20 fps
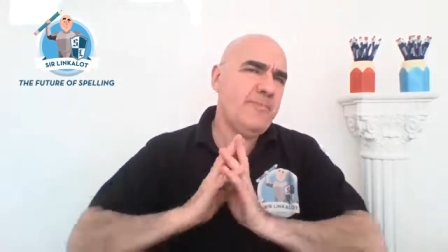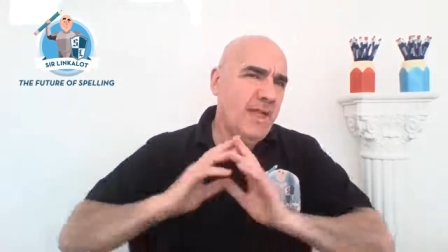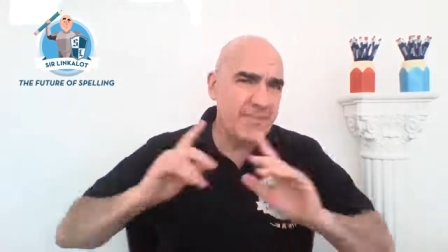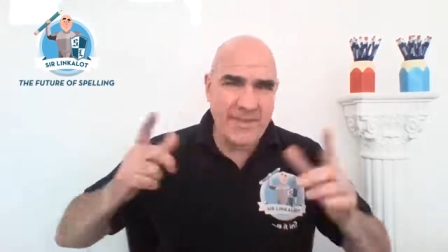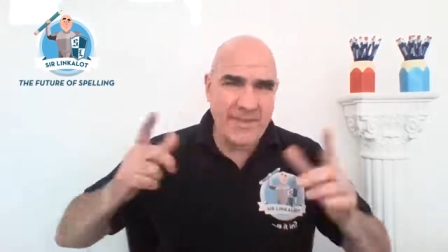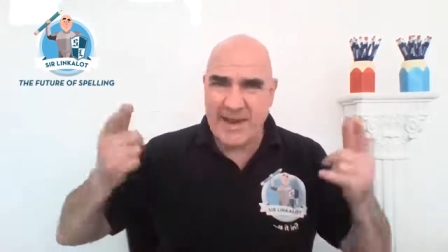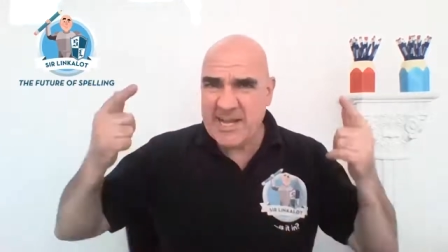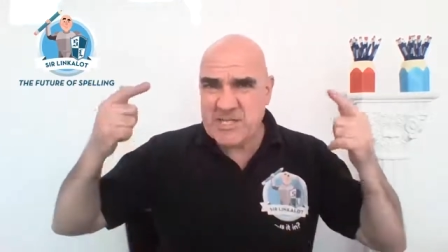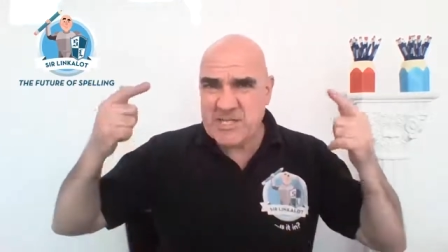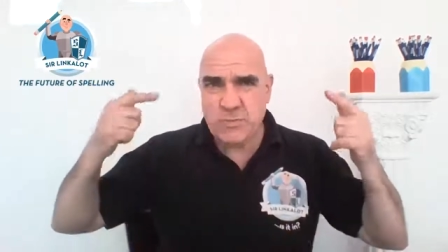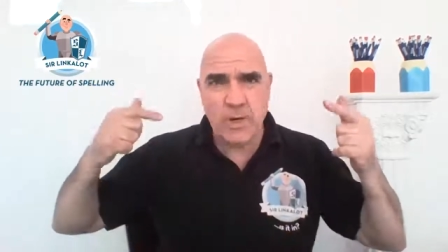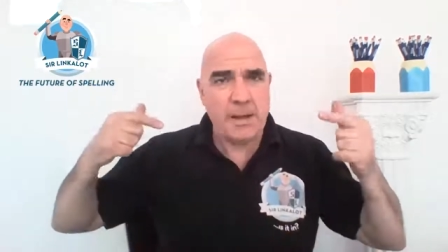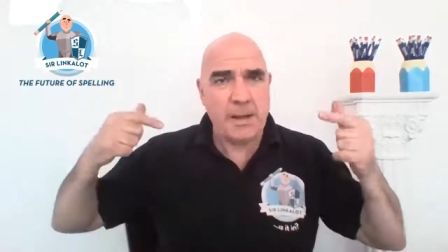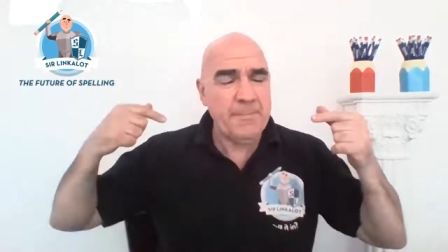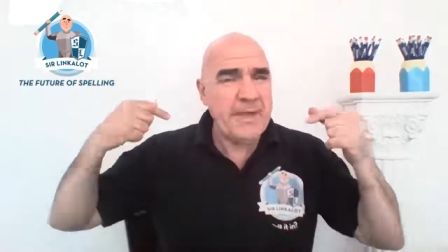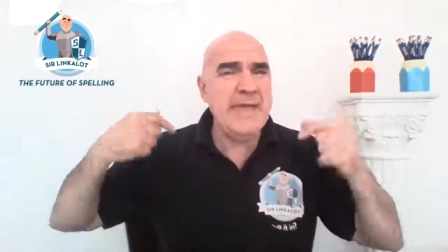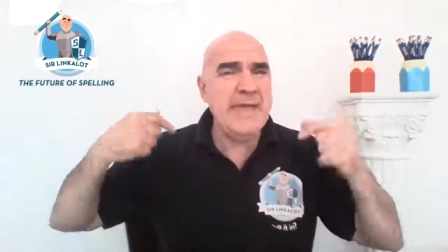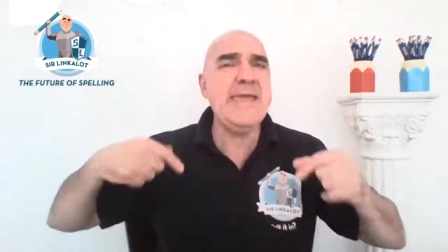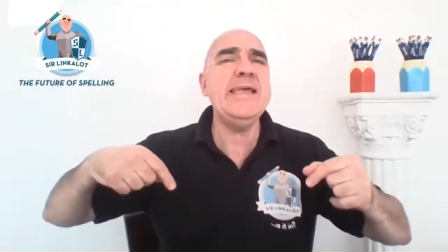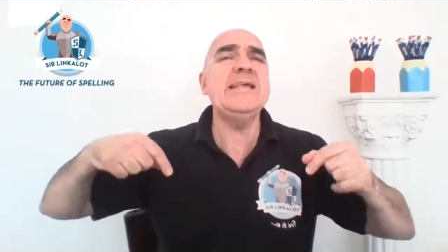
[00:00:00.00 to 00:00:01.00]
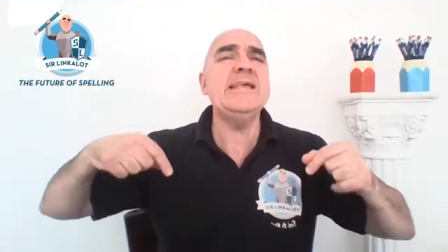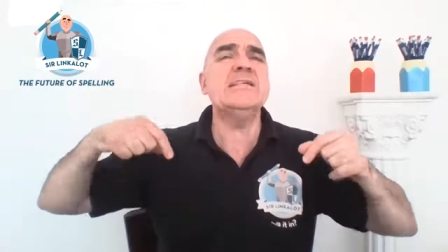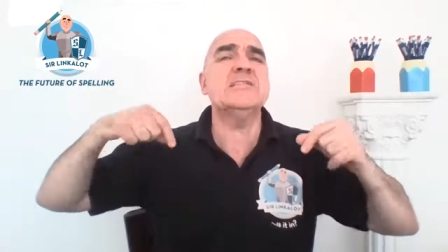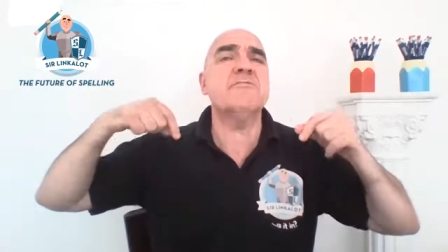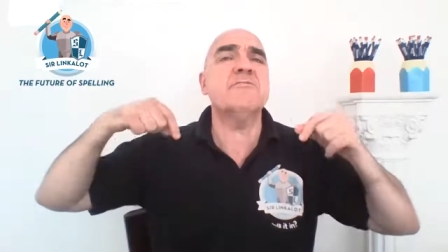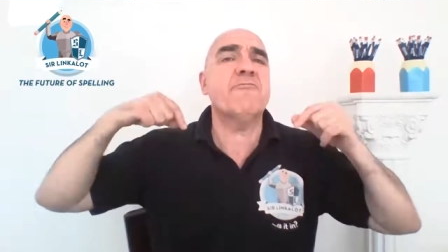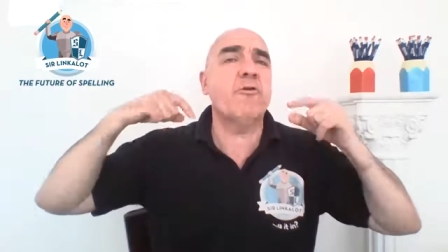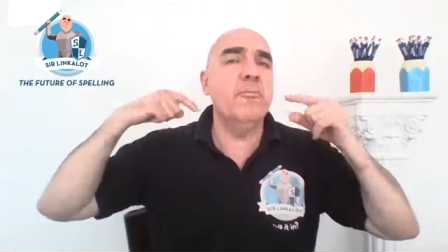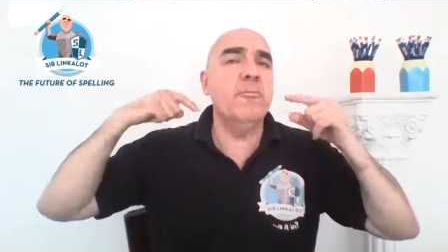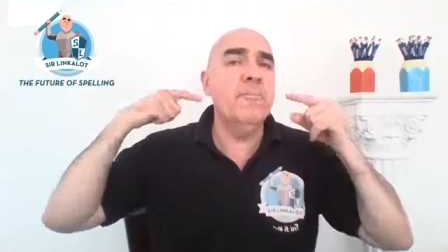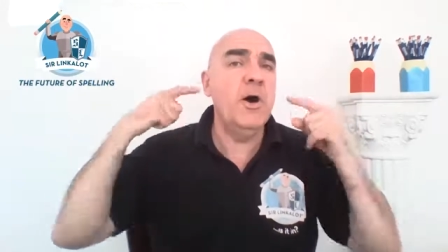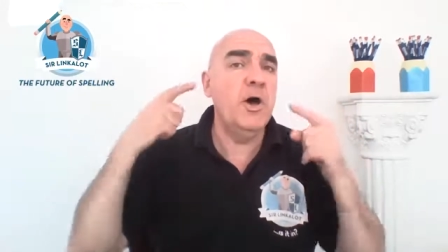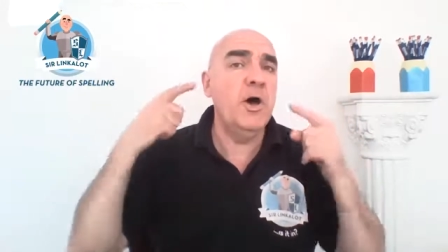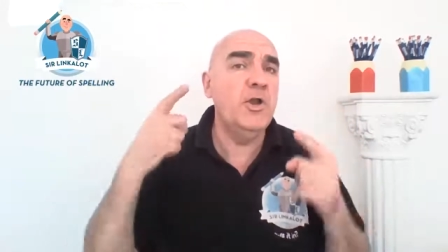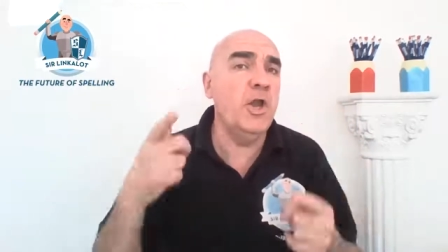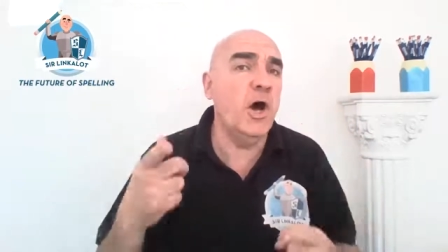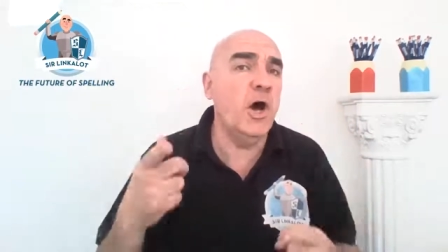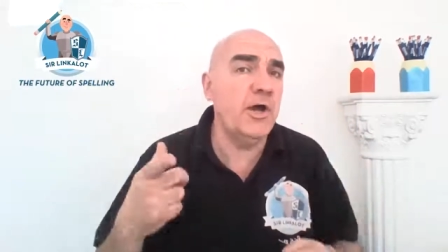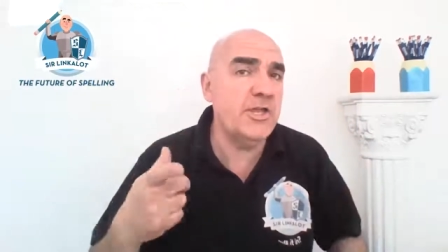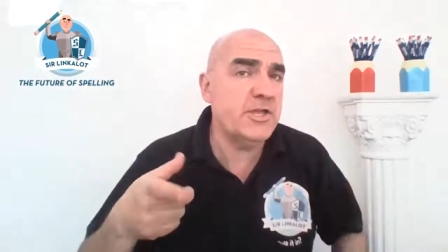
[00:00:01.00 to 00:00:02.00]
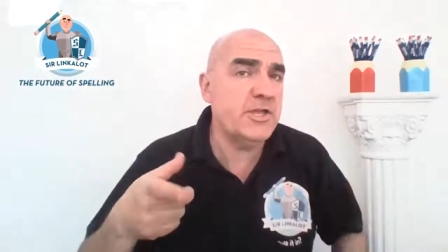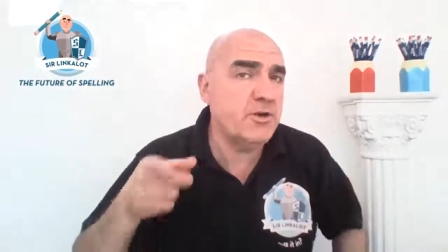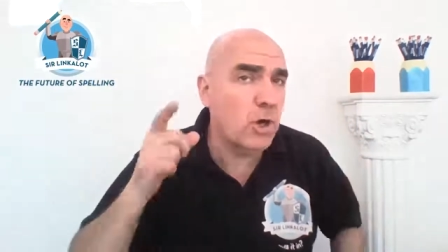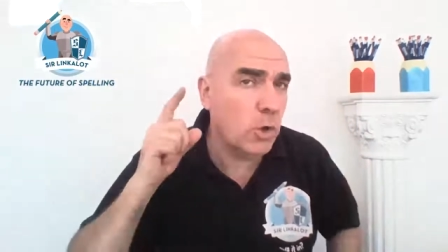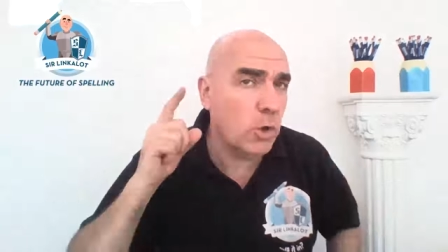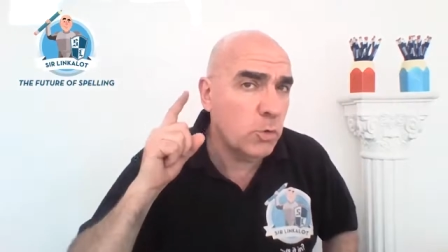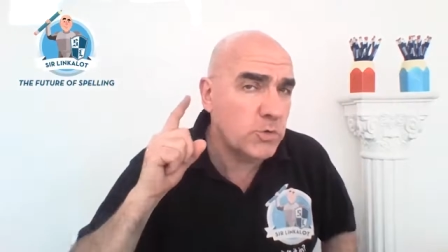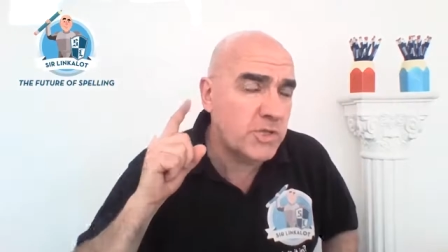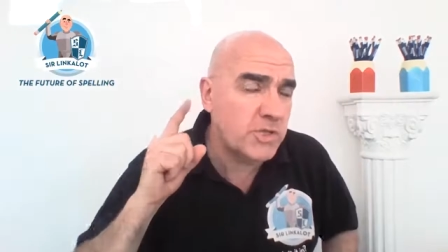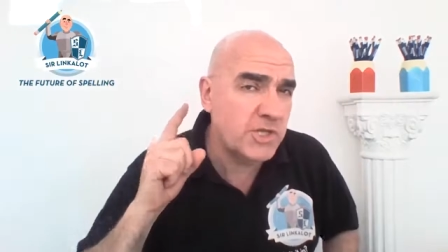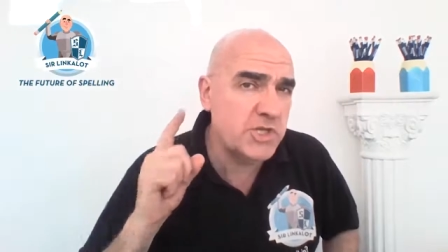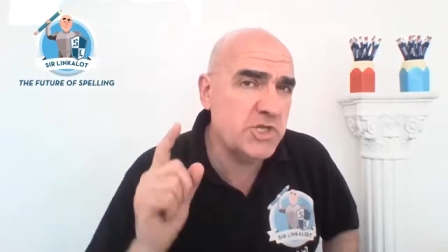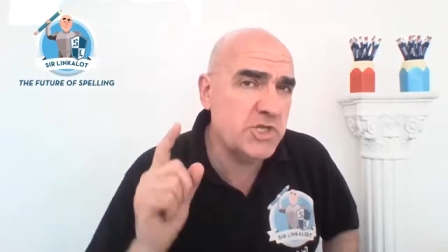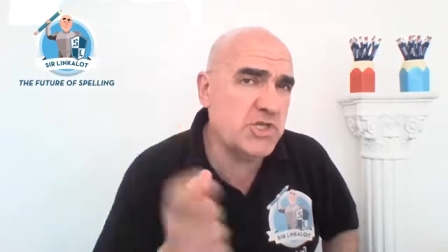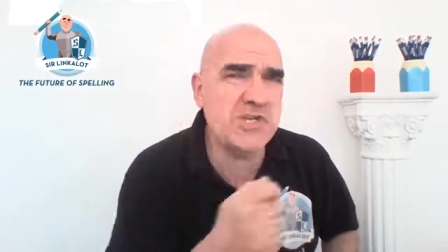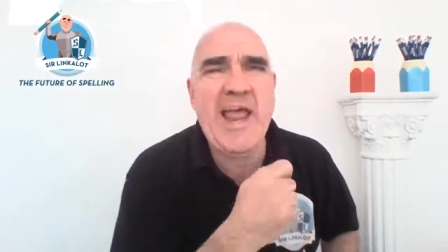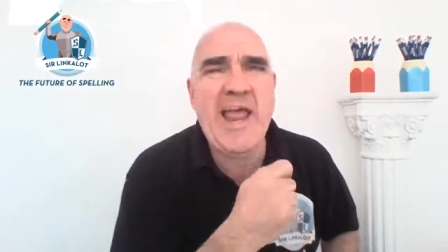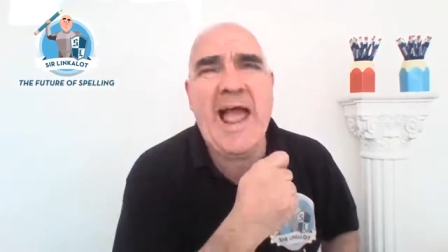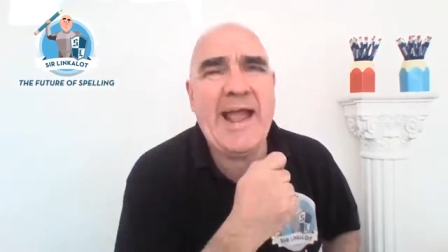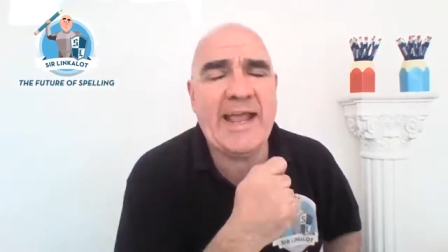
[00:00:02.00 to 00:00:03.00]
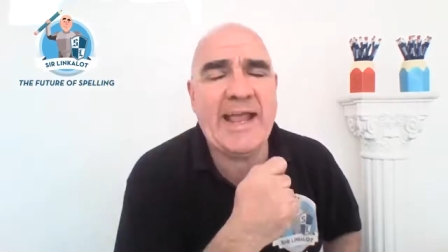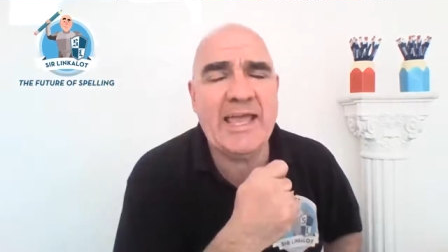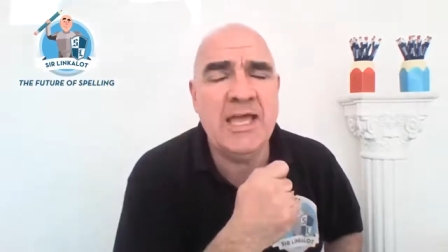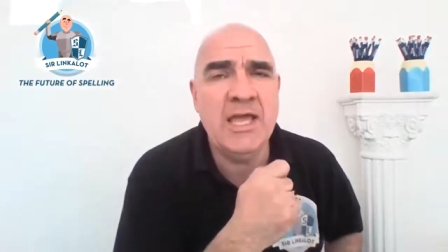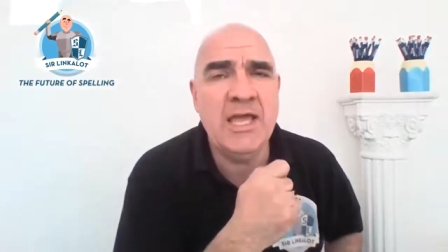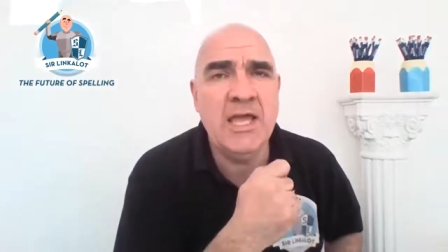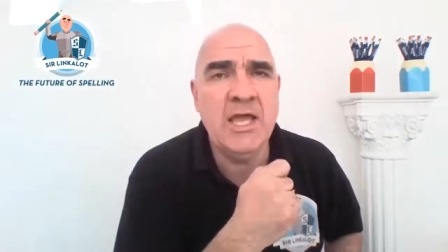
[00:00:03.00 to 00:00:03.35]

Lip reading: The next one up is from 9-year-old Jack